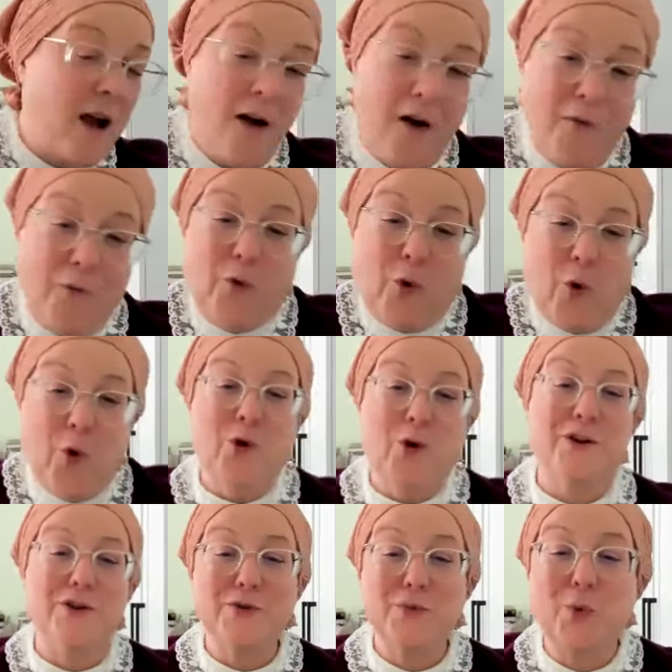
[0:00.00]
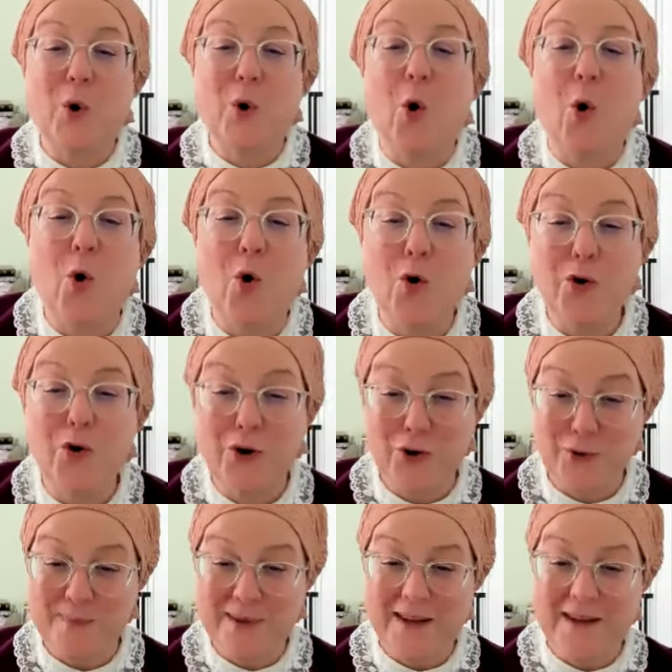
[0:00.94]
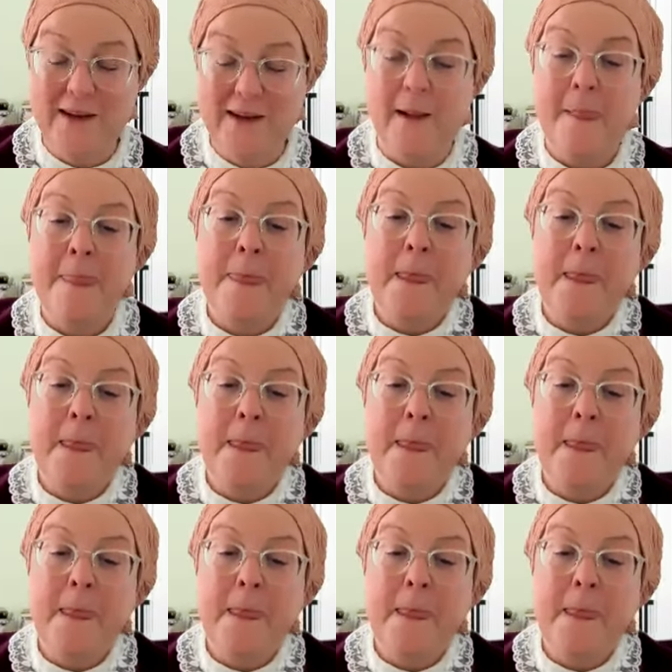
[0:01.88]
Of course, we're all human.